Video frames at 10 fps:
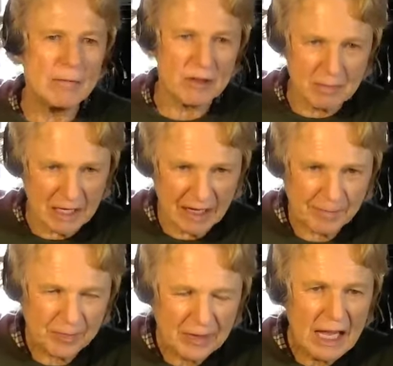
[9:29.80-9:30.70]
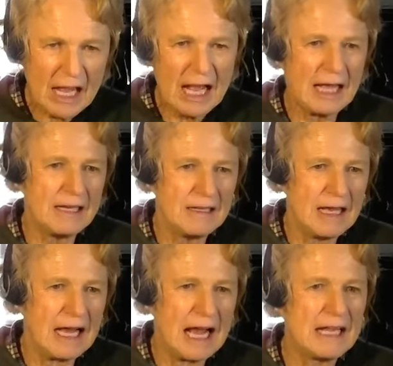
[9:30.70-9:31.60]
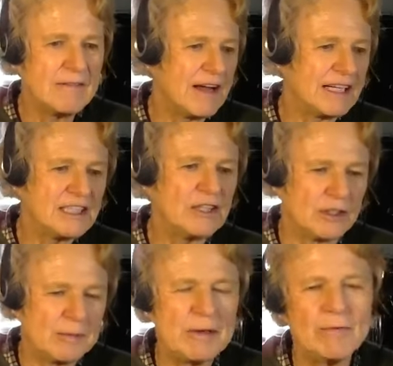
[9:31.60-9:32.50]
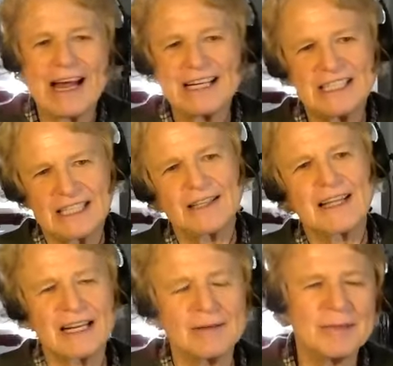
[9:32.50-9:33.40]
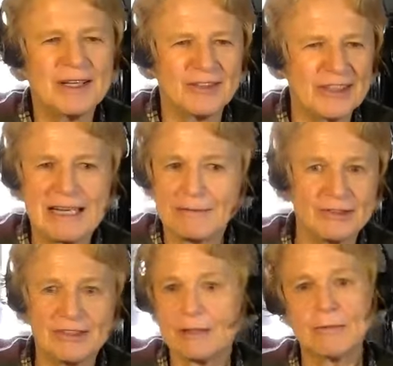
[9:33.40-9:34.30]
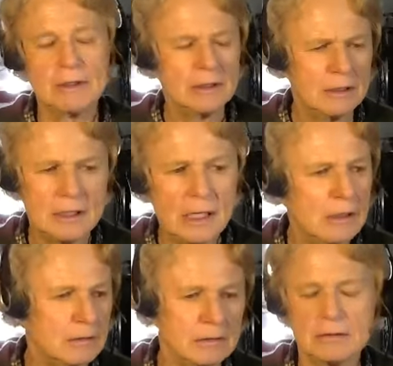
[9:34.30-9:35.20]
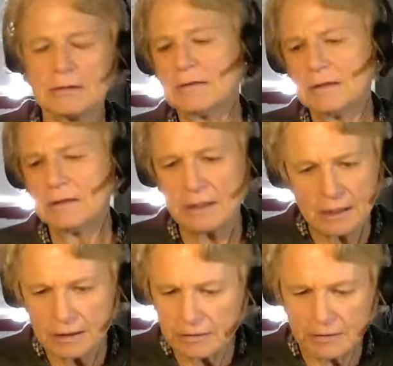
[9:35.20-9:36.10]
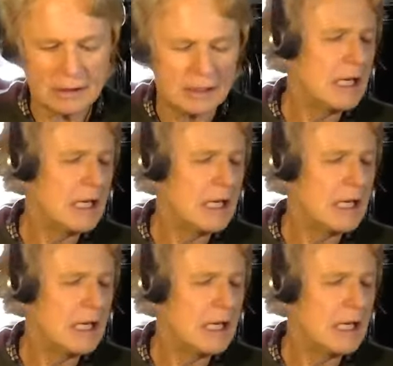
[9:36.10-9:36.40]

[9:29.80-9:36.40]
with me. Okay. And, and in fact, she got a bit ratty at the end because I kept on saying, "Well, no, no,